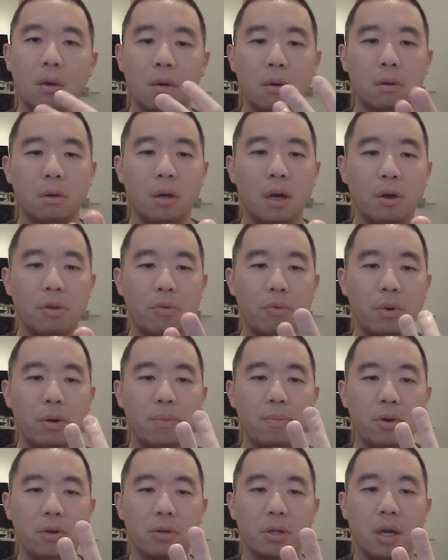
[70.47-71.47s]
Now,
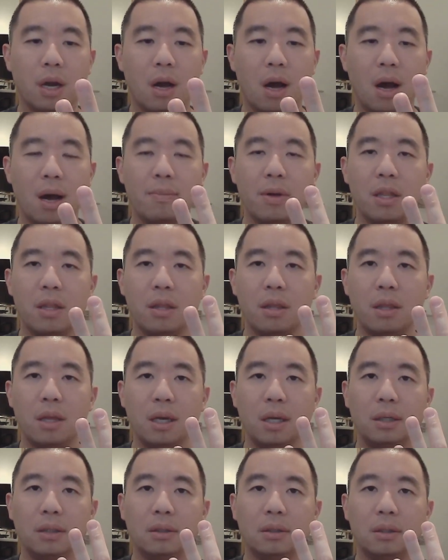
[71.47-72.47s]
three most common
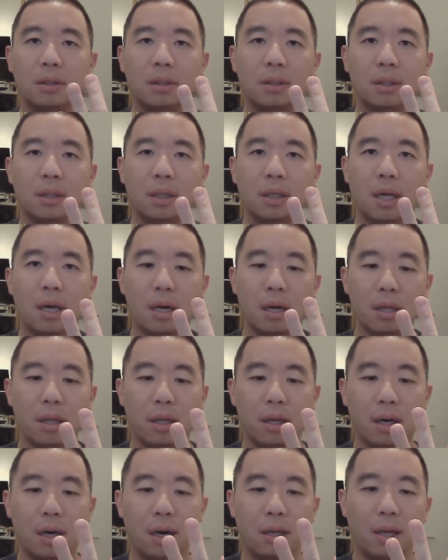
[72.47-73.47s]
things
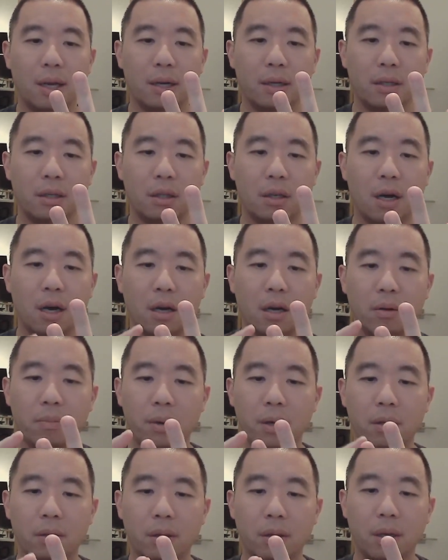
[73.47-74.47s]
that I'd like to talk
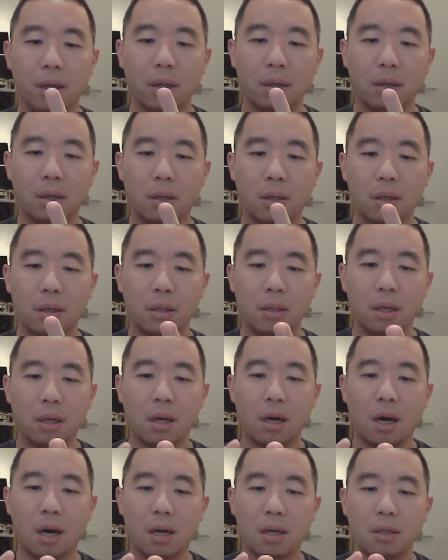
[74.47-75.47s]
about
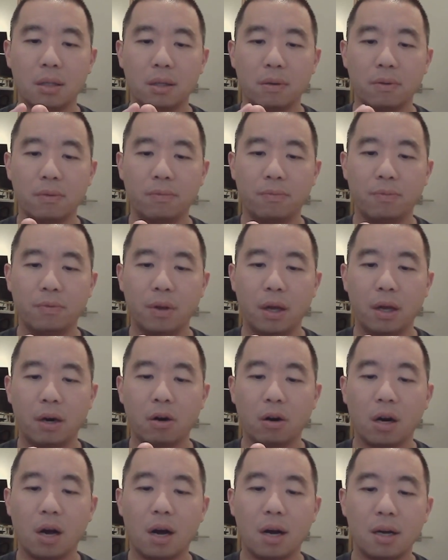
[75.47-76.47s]
that
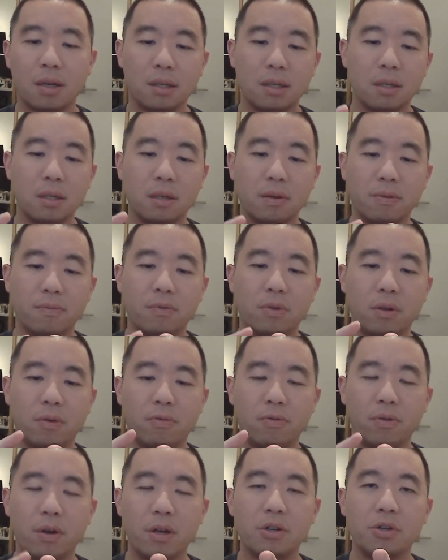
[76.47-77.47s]
are causes of
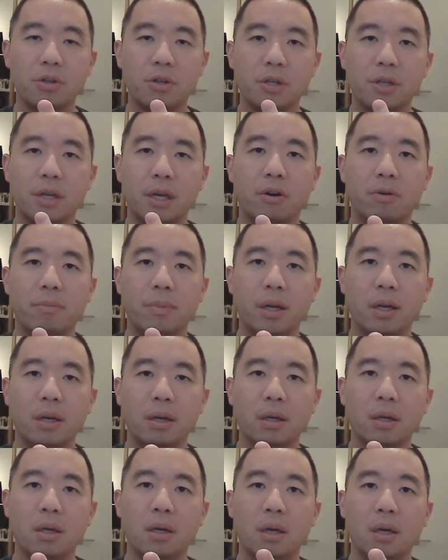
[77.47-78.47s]
differential
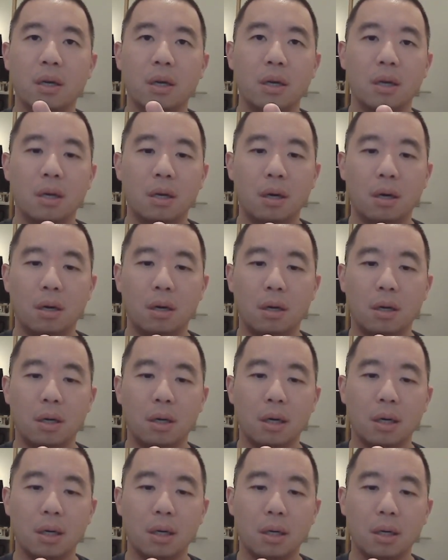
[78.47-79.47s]
settlement
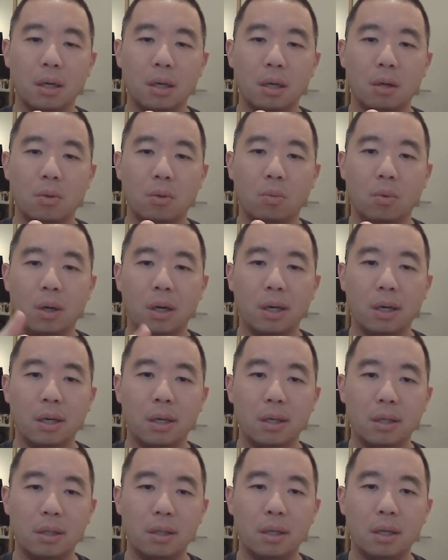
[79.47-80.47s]
are: one
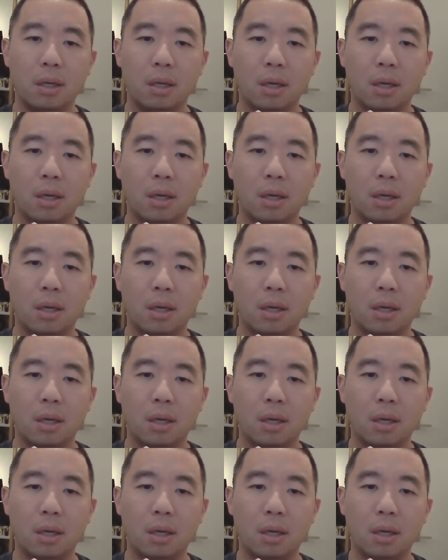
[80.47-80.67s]
is